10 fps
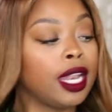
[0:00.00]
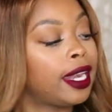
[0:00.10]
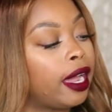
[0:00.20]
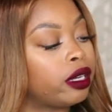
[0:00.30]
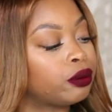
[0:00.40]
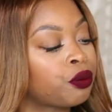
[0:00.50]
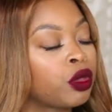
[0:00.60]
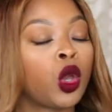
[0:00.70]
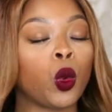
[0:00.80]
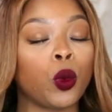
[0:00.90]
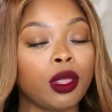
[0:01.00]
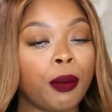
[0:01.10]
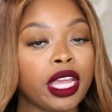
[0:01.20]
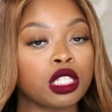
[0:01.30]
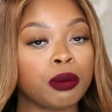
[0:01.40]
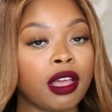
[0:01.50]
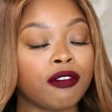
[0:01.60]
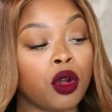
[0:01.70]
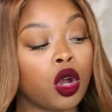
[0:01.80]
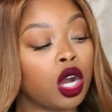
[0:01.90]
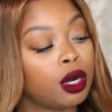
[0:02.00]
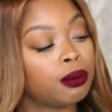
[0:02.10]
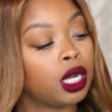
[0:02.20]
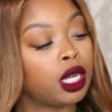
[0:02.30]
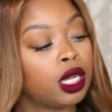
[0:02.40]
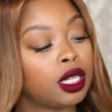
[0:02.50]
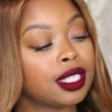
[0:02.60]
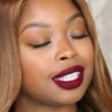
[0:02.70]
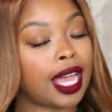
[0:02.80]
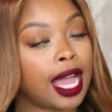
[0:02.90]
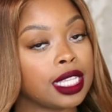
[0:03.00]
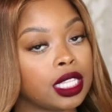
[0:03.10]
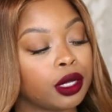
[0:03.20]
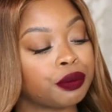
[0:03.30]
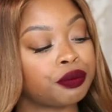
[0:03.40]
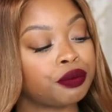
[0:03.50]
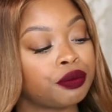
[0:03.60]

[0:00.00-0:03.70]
Now, with the Page platform sizing,